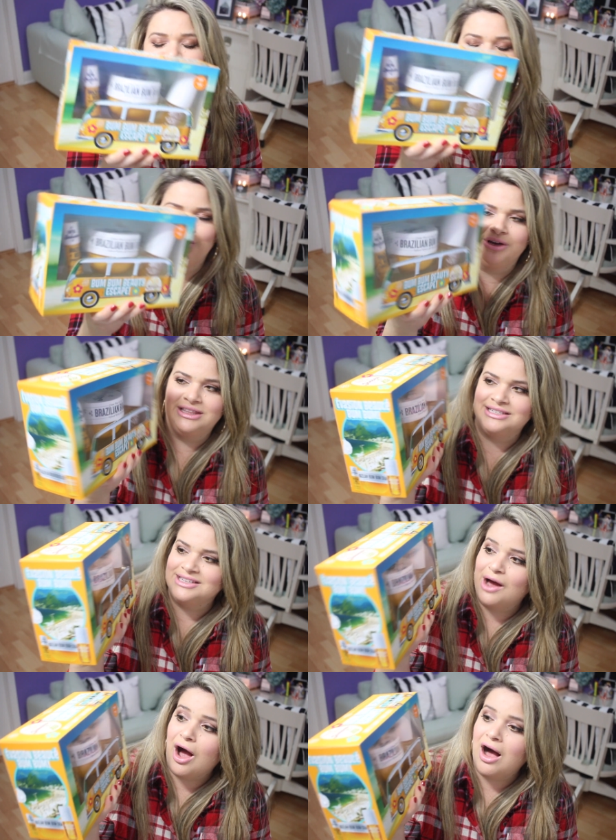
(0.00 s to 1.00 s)
enjoy
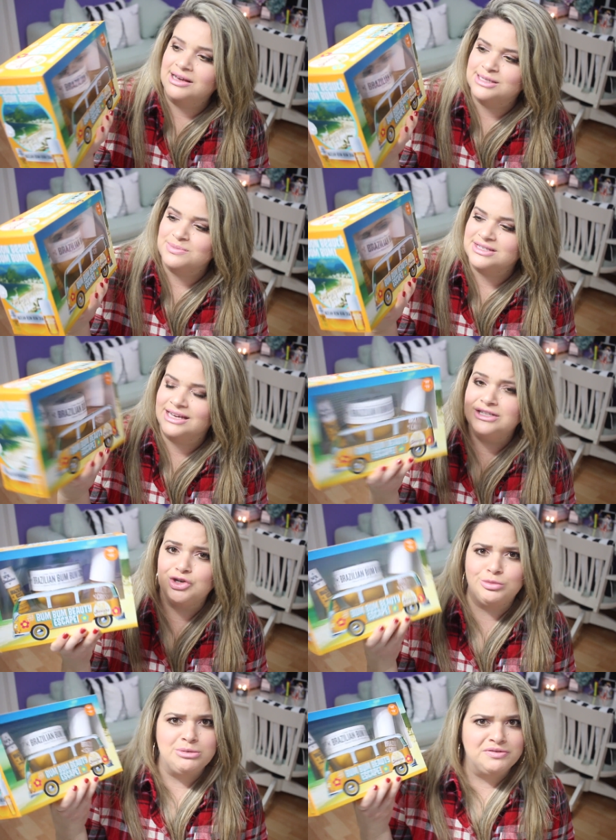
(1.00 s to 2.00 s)
this awesome
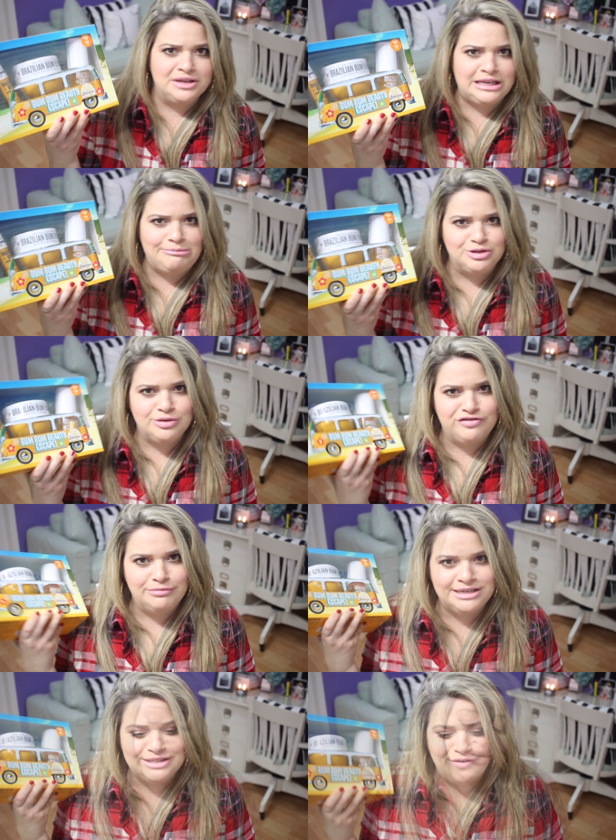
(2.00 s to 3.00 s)
scent or maybe even keep this one for
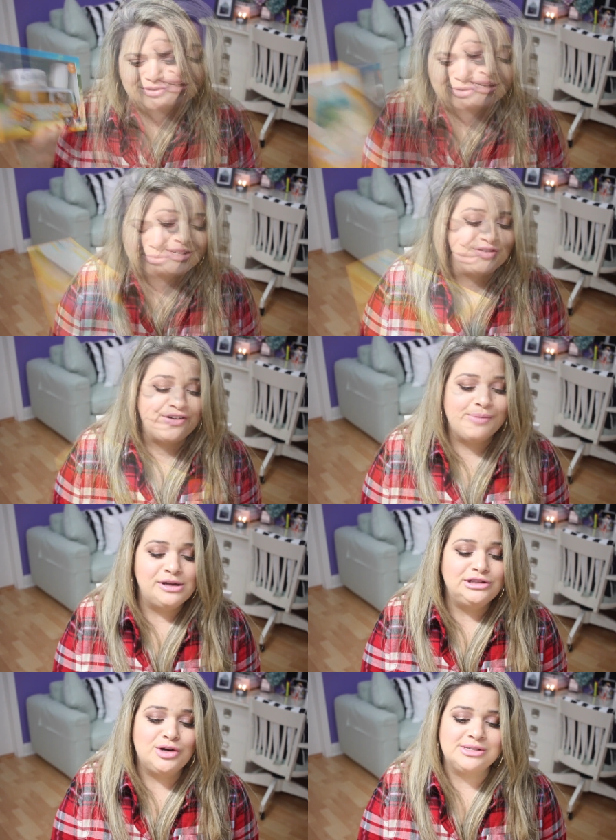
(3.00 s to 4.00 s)
myself. This one is
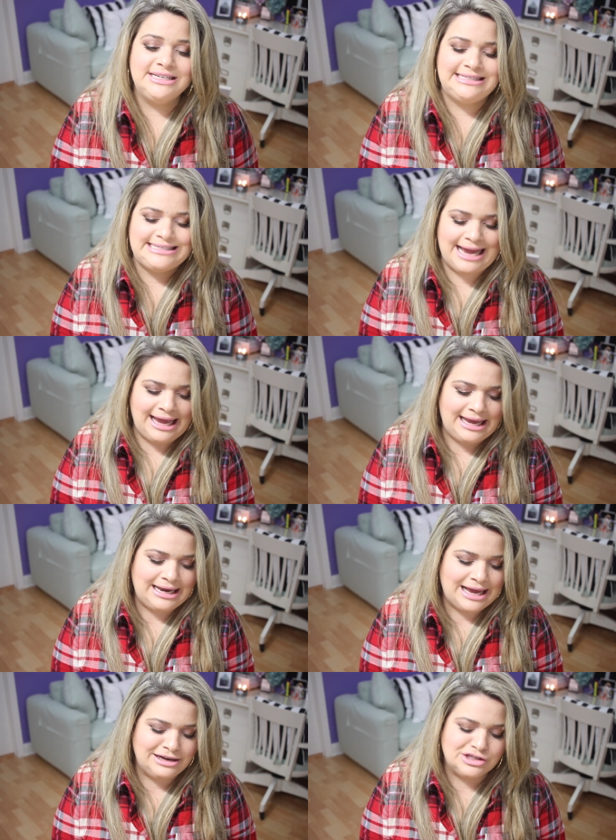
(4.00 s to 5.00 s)
from
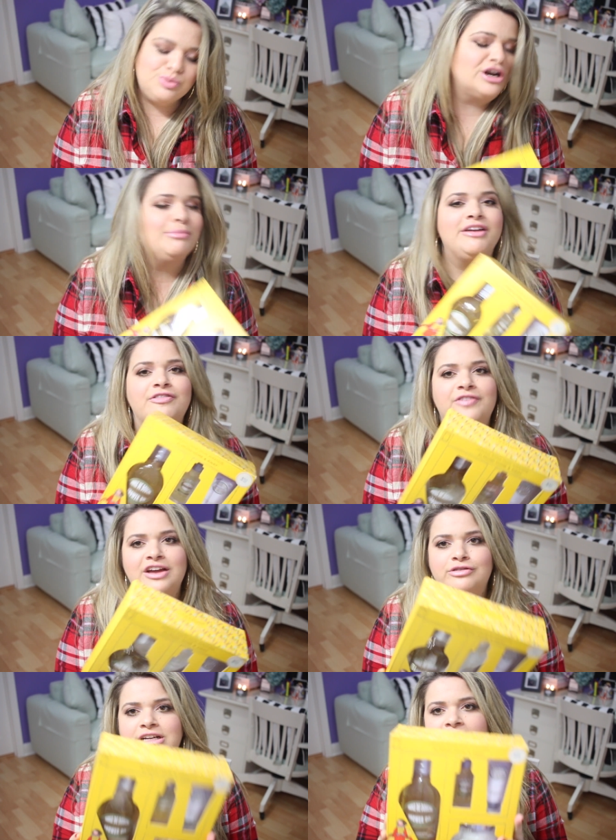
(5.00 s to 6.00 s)
L'Occitane and it's one of my
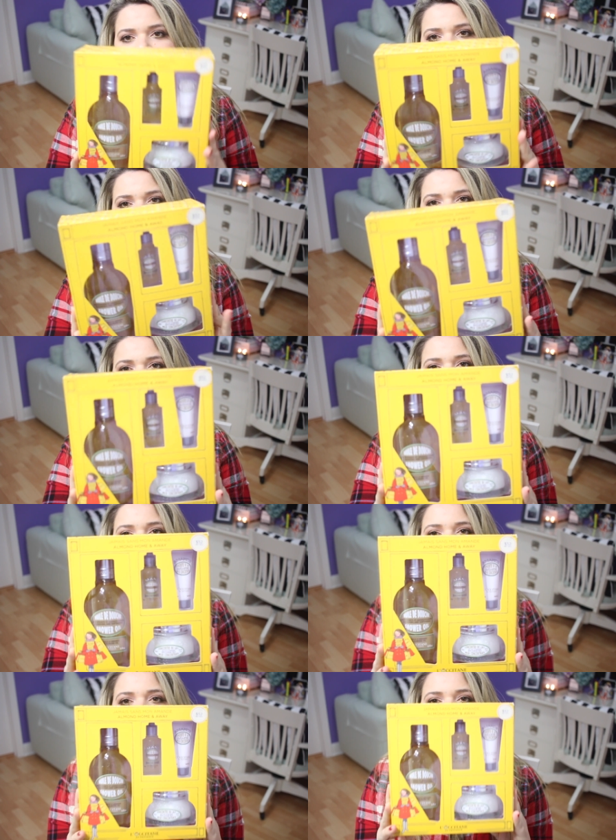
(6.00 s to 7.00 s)
favorite lines from
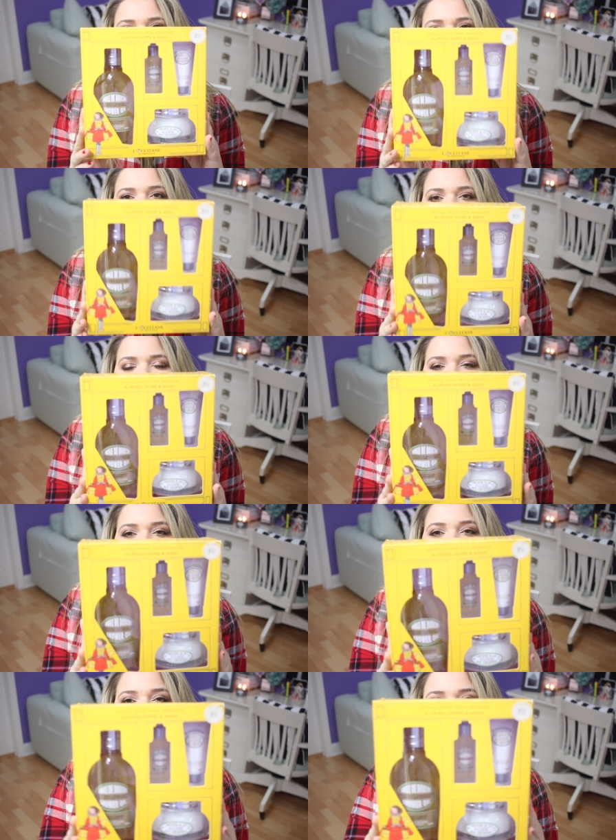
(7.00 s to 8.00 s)
L'Occitane.
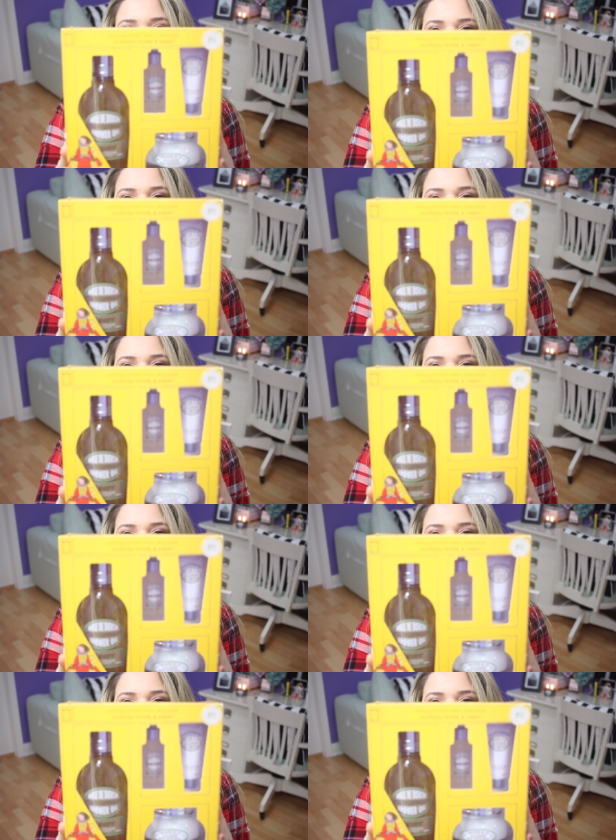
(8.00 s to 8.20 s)
It is